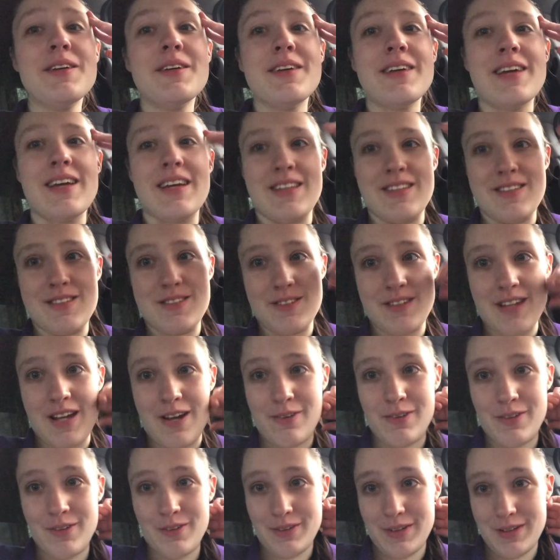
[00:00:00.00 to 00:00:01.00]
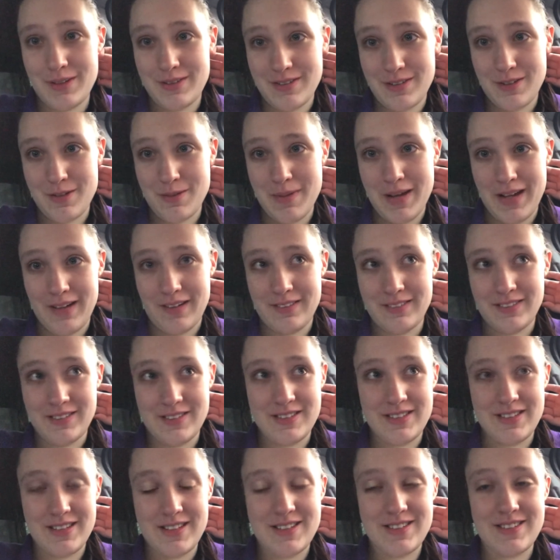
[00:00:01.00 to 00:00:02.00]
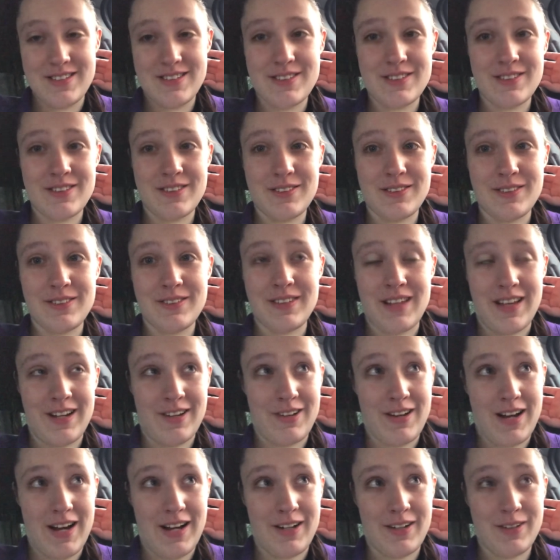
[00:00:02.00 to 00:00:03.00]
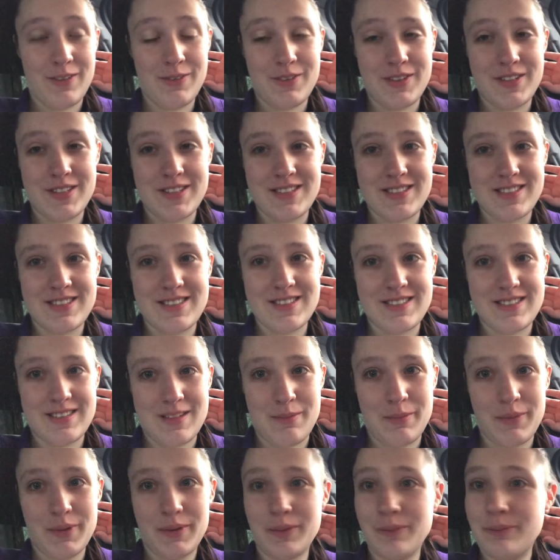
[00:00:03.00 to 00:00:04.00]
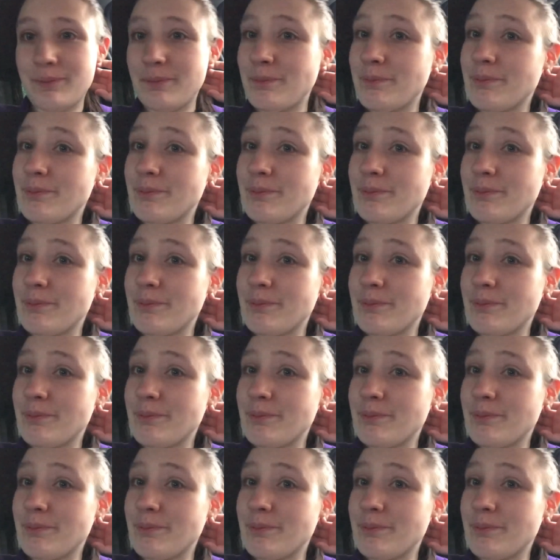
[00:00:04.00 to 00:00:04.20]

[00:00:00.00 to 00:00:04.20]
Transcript: And so now we don't get to go back on the stage until Nutcracker, which is December.